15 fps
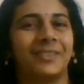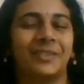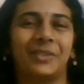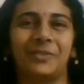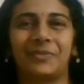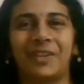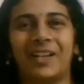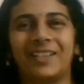to
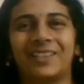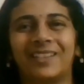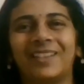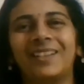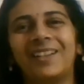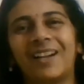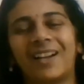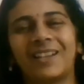find the
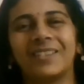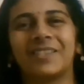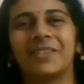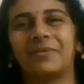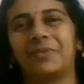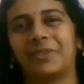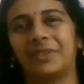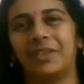answer
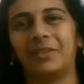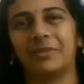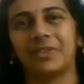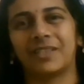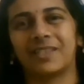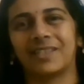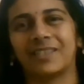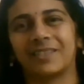for the
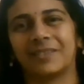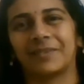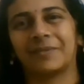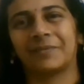question.